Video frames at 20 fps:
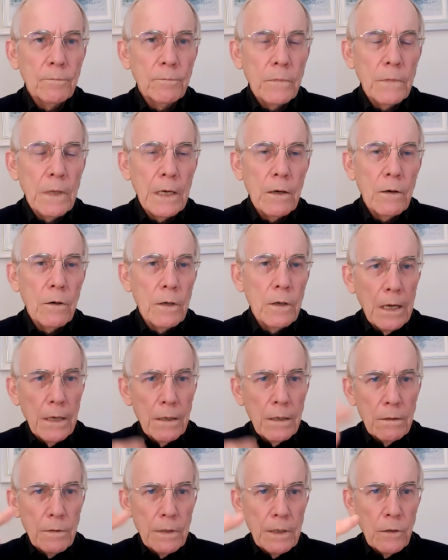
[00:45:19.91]
they're
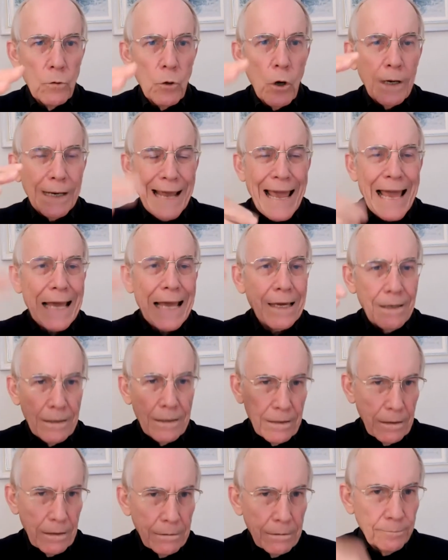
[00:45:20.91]
not anchored.